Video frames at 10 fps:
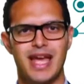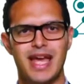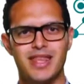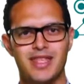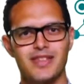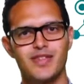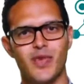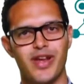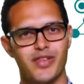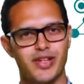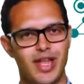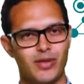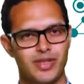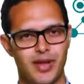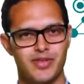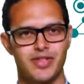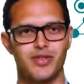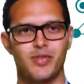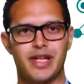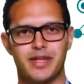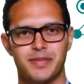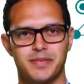And this is where the cloud comes into play.